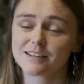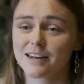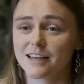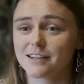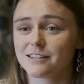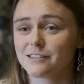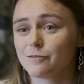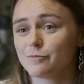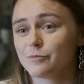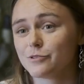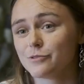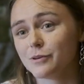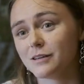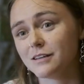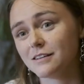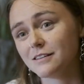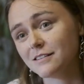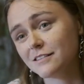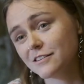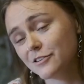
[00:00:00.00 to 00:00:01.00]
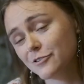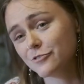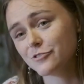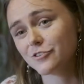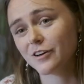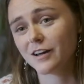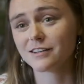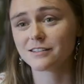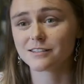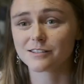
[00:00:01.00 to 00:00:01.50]
connecting between
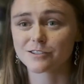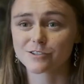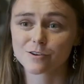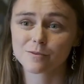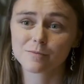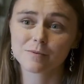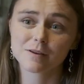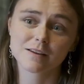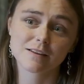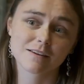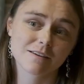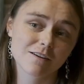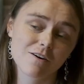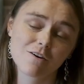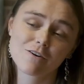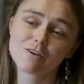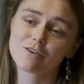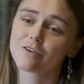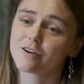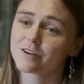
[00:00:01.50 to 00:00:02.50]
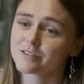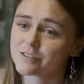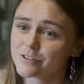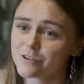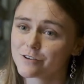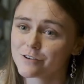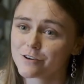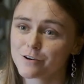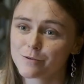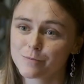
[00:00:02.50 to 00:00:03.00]
Utrecht and Dublin, all across
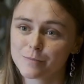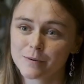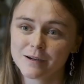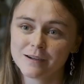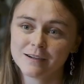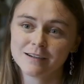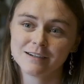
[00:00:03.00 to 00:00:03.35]
Europe,